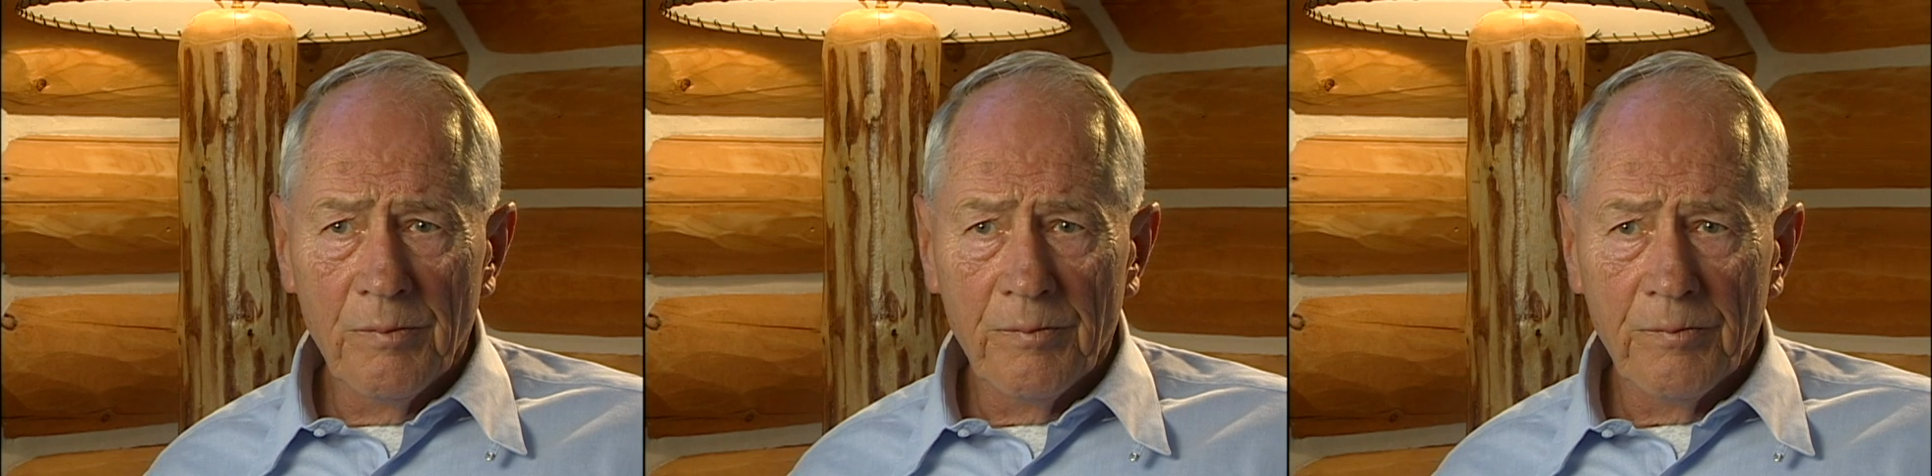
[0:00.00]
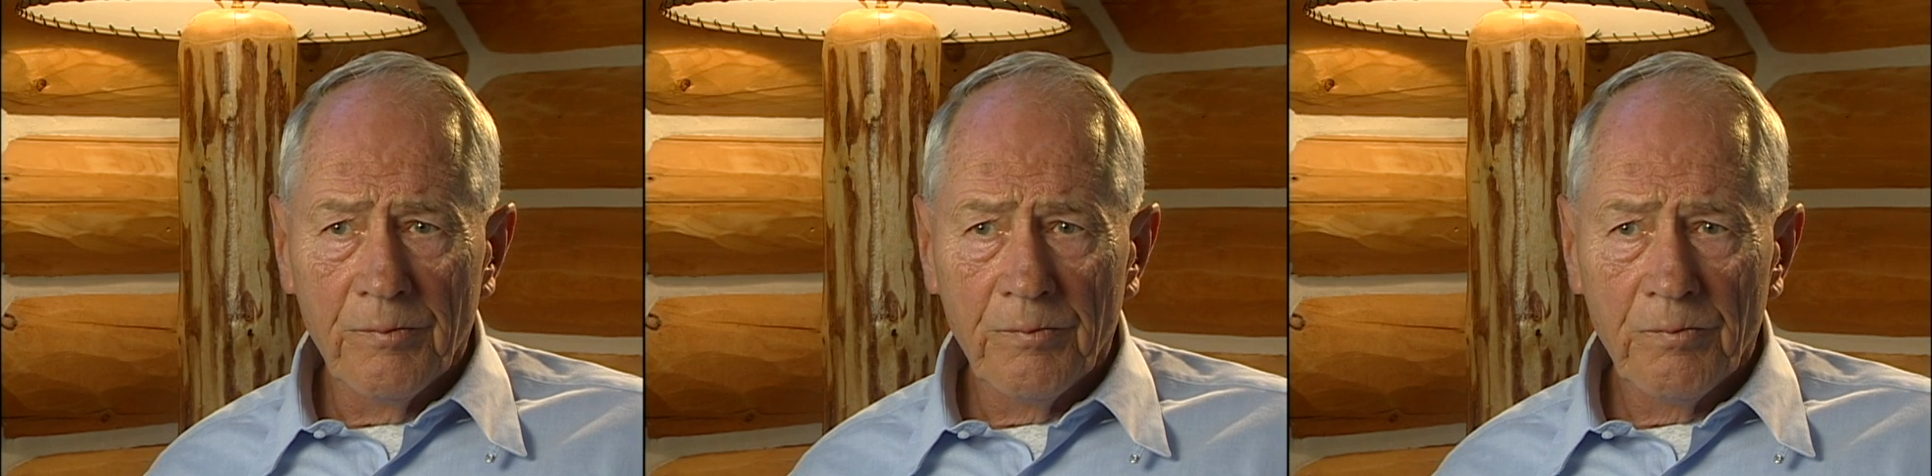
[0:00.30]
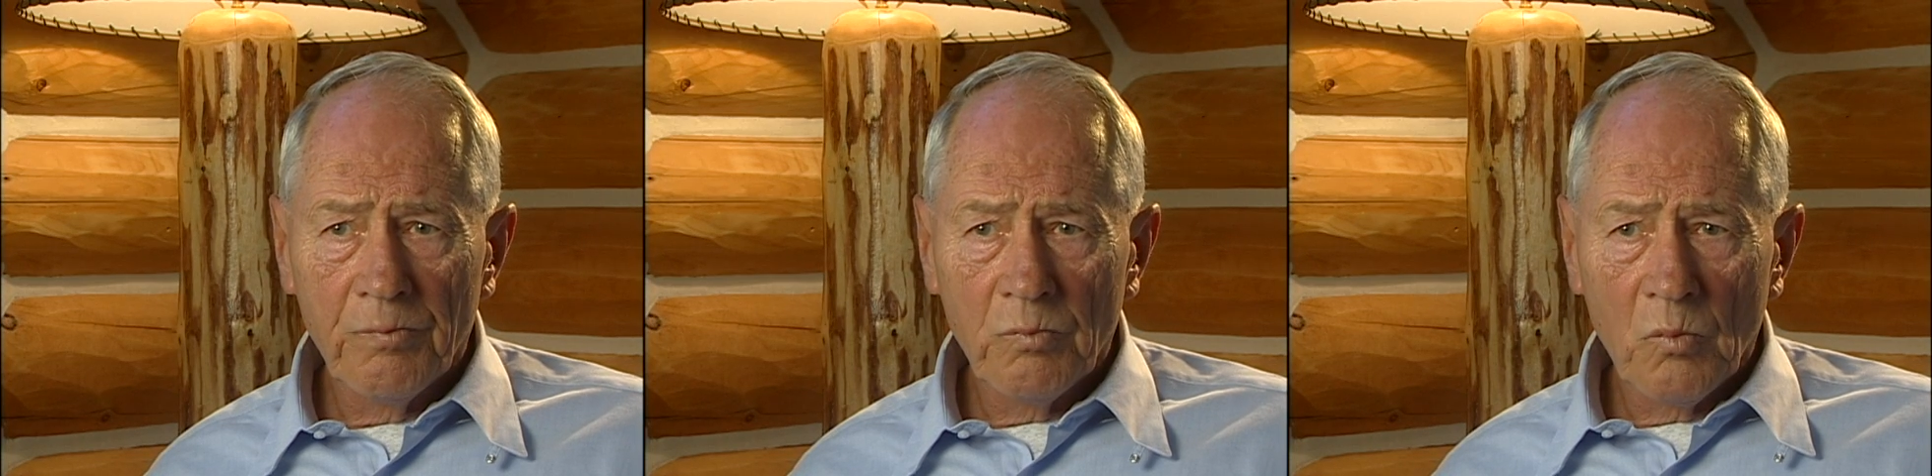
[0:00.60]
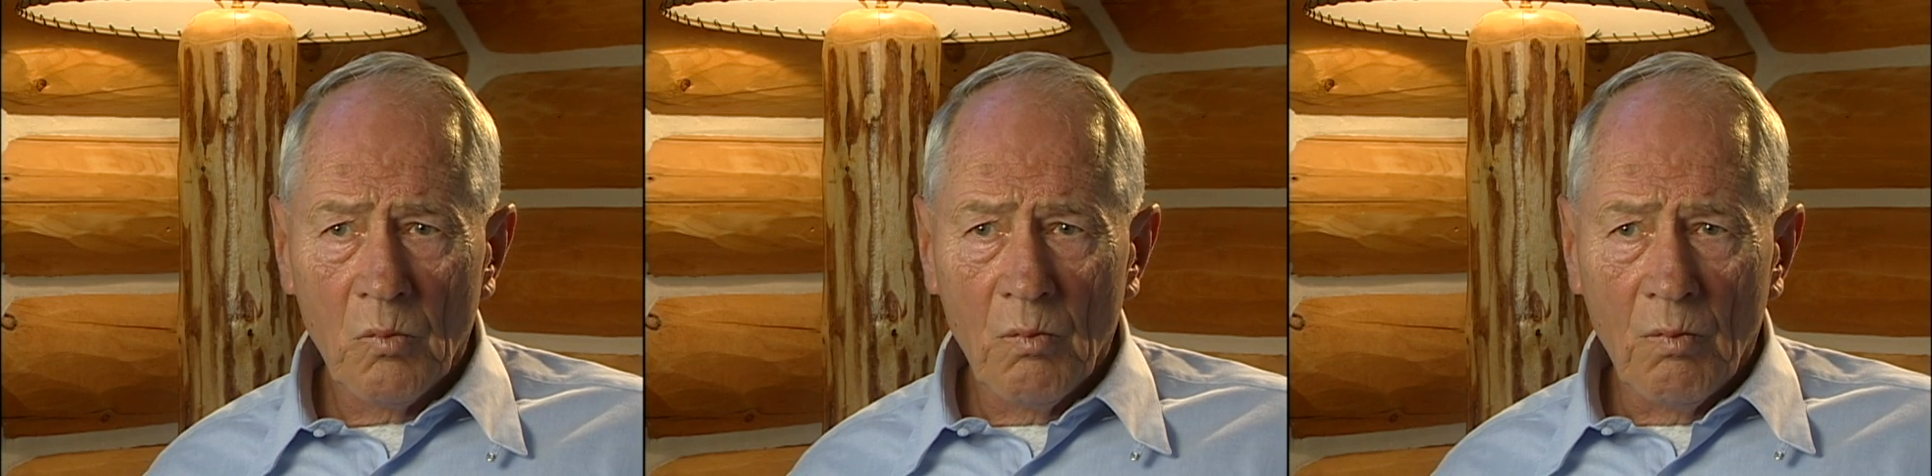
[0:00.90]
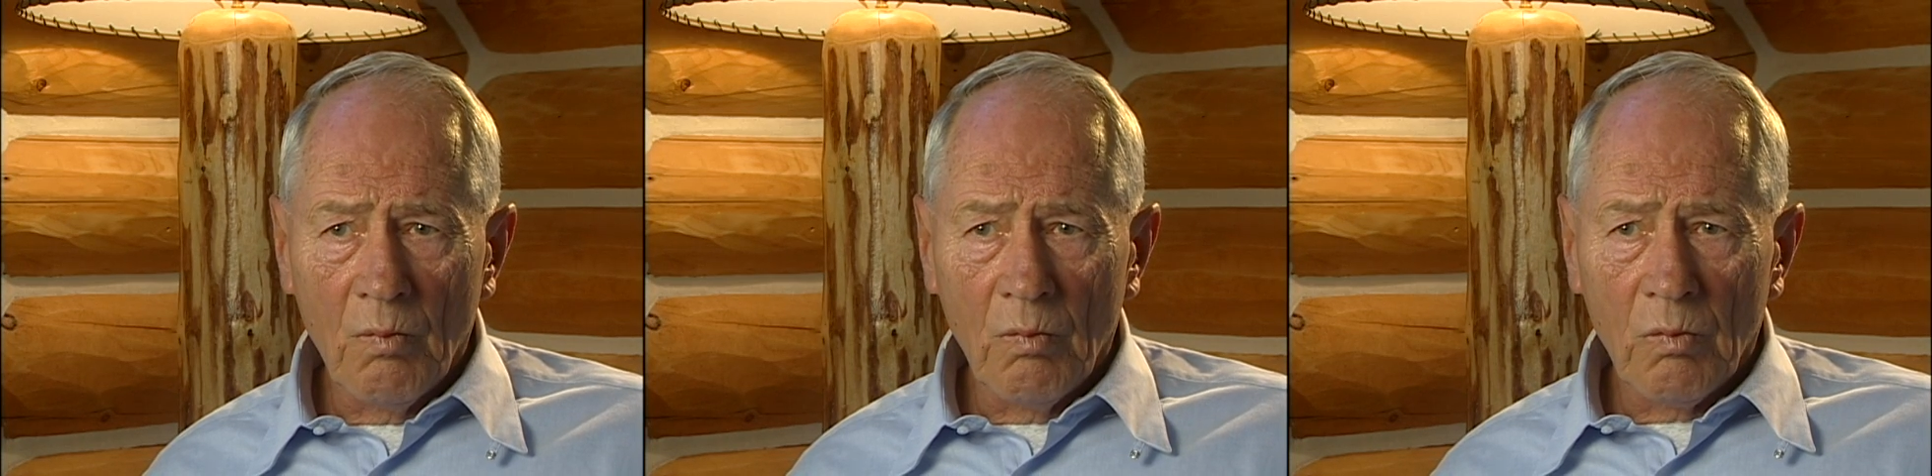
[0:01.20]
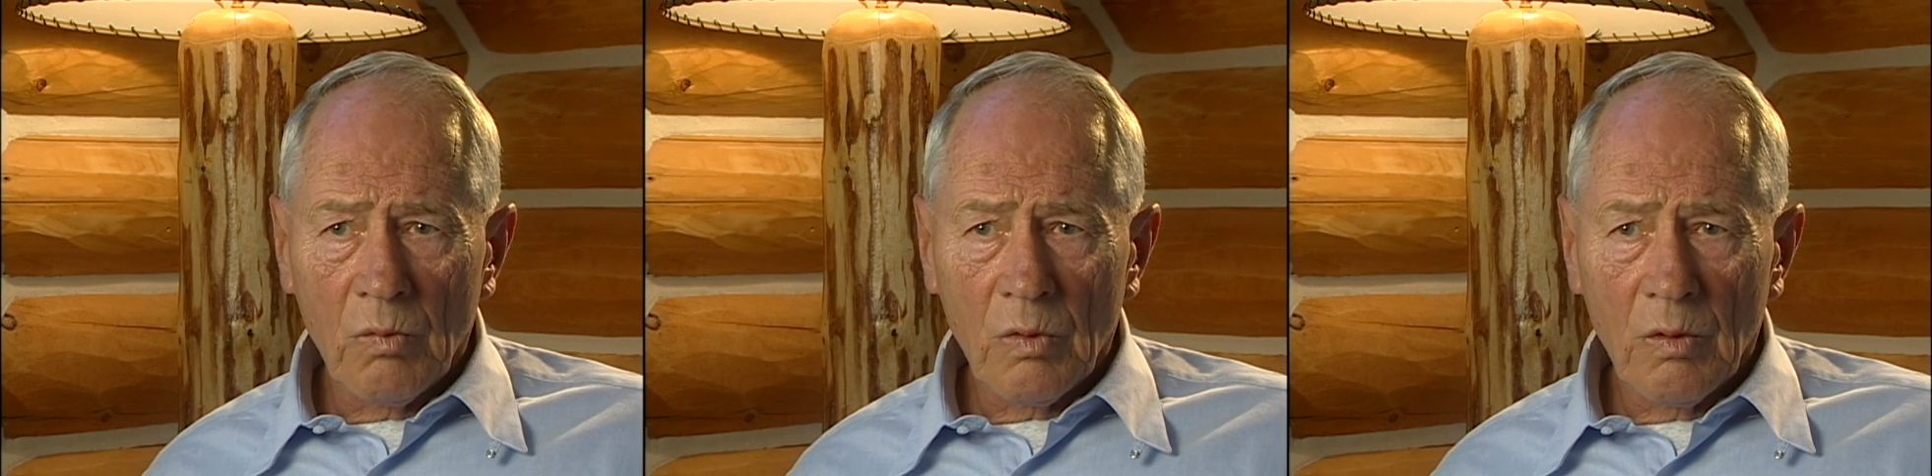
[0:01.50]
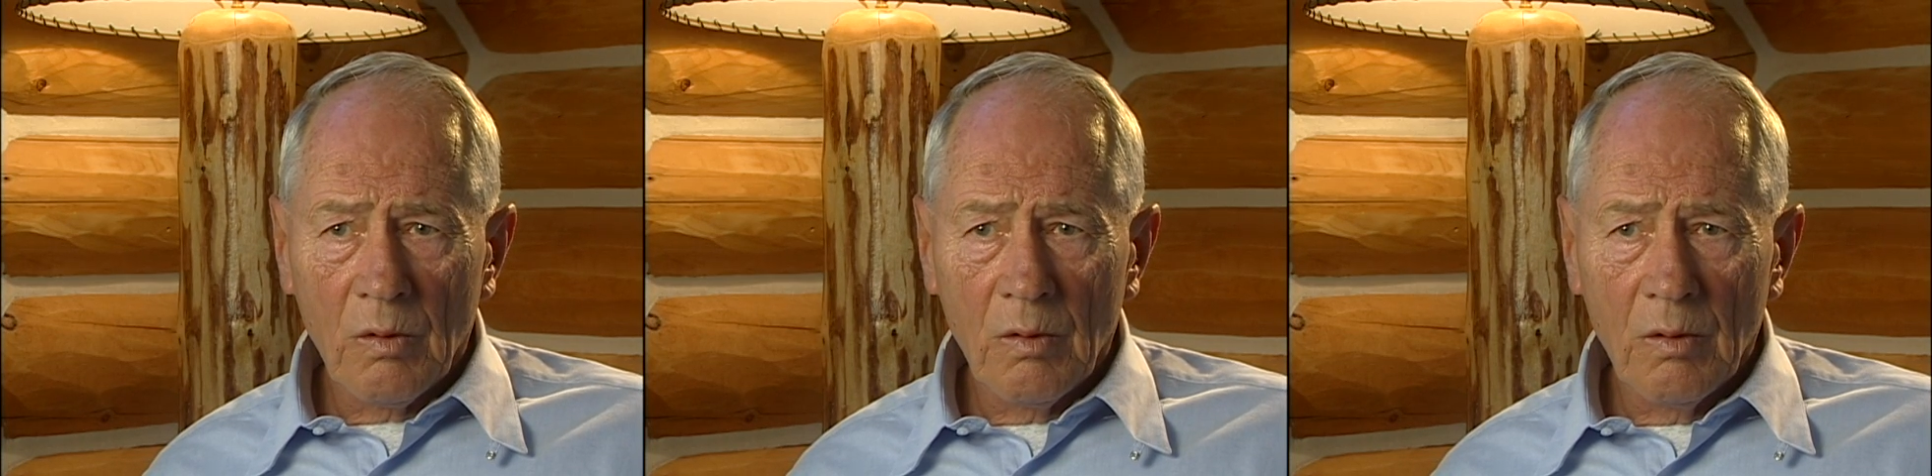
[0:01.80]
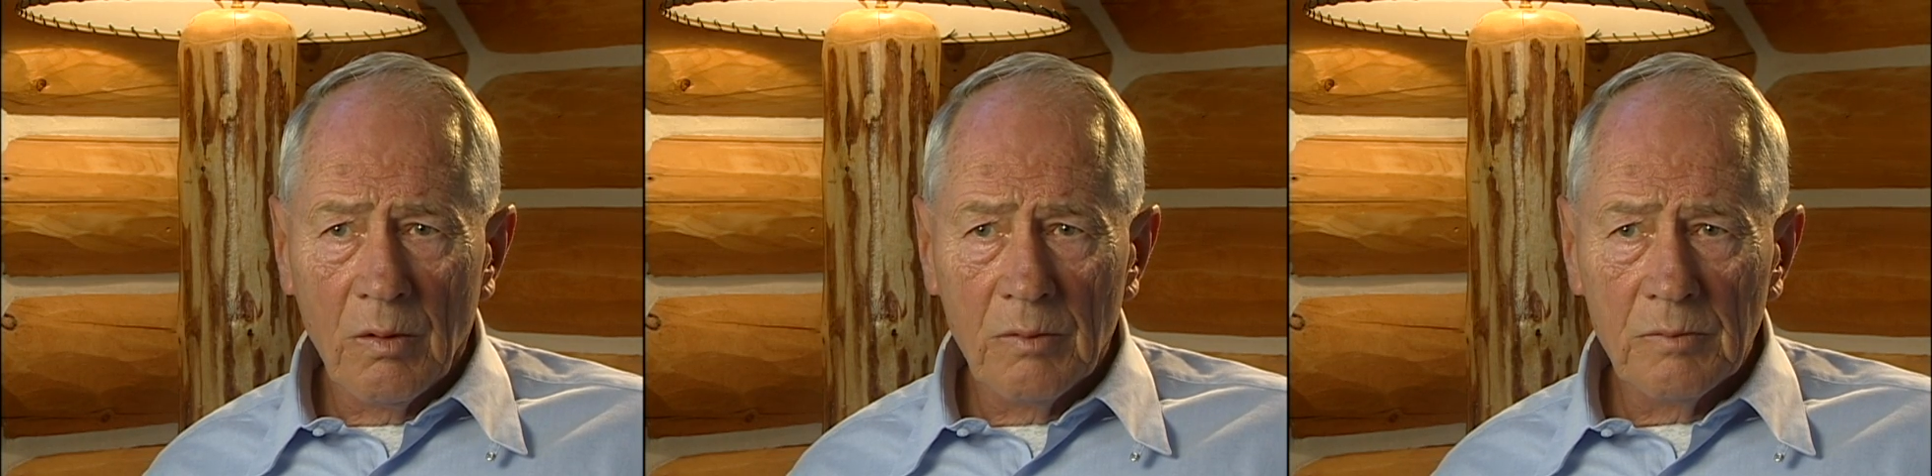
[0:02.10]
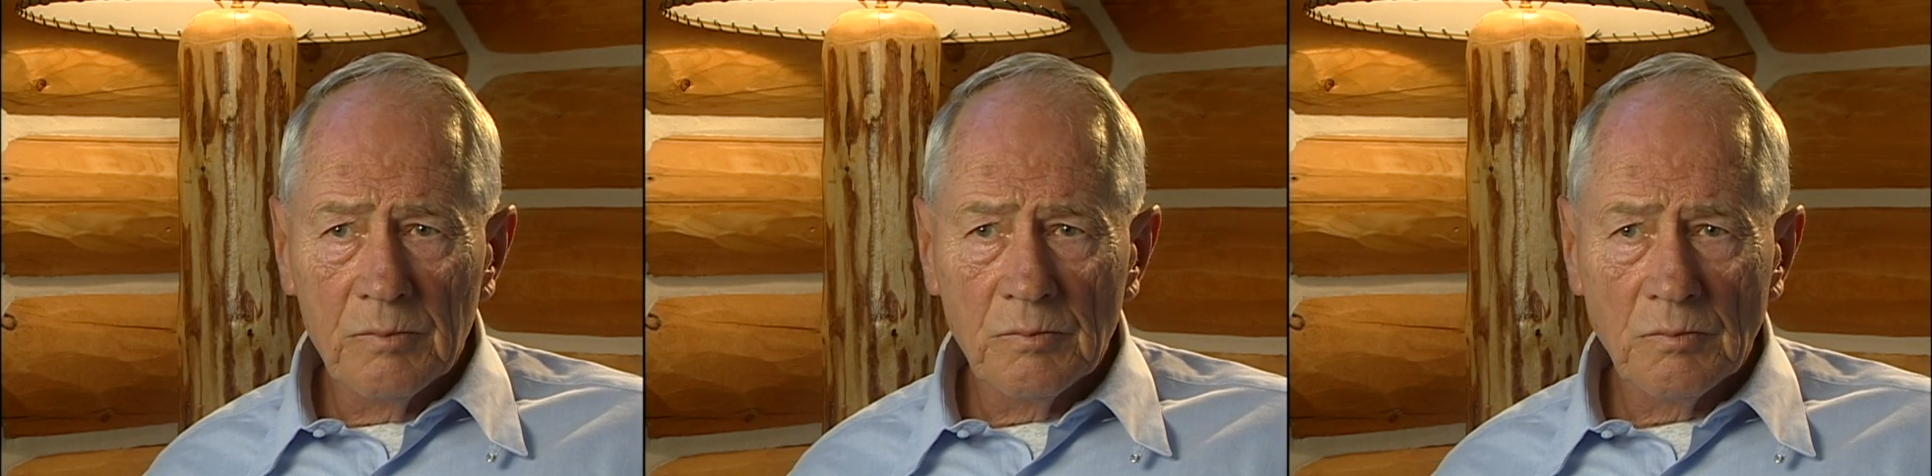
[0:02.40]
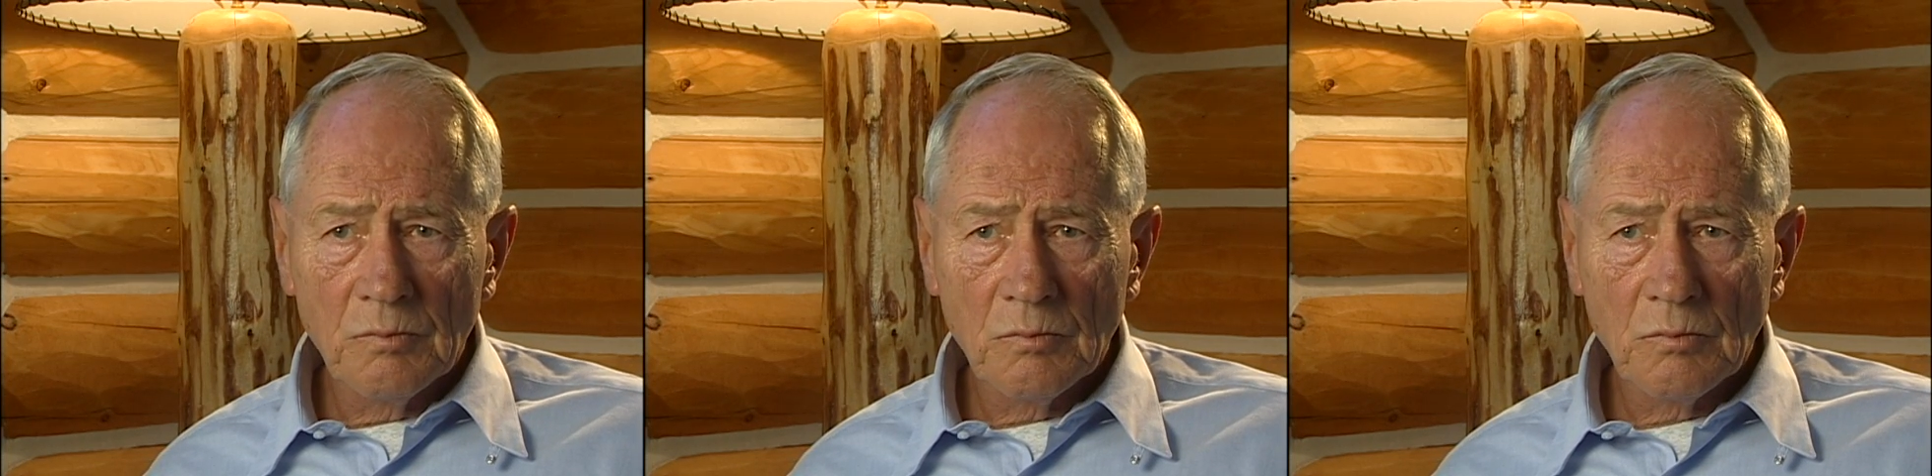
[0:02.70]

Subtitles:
In terms of Lewis and Clark, without Salish horses,